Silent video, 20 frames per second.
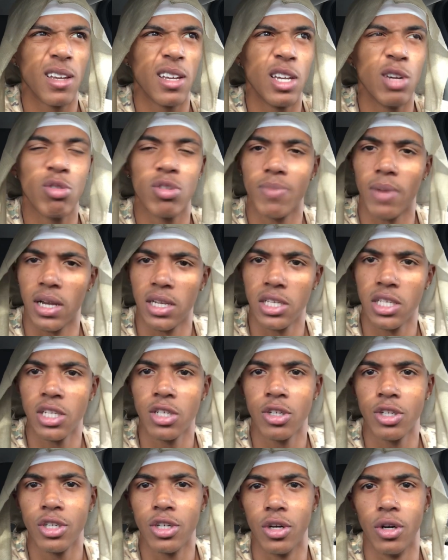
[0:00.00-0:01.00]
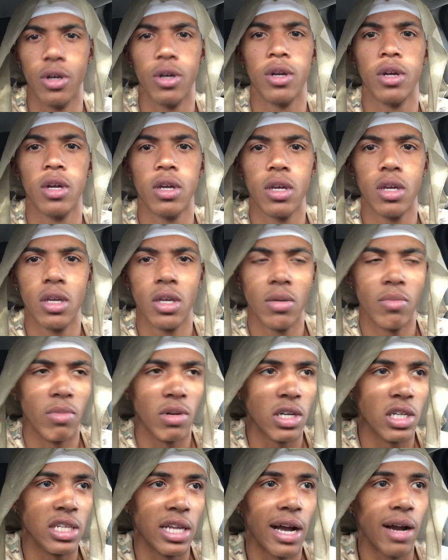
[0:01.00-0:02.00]
it was my senior year,
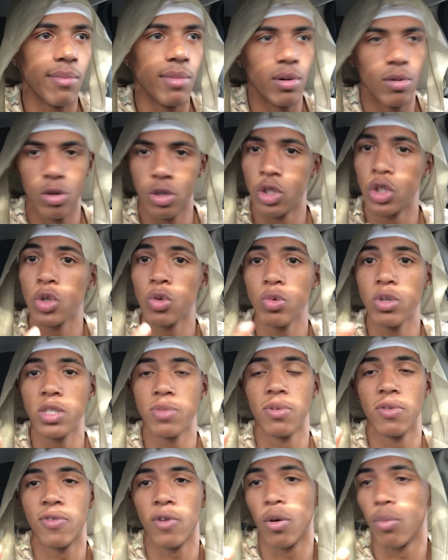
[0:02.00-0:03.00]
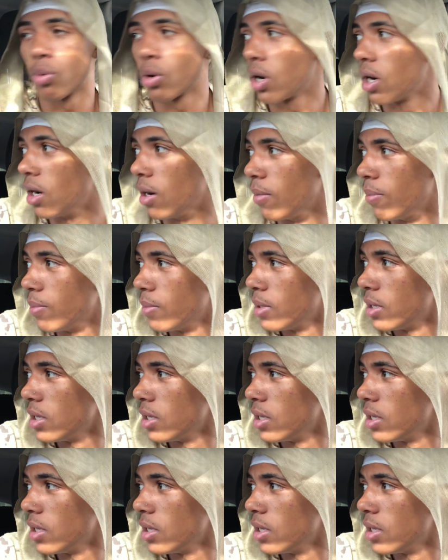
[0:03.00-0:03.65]
because I remember it was 2 weeks before prom,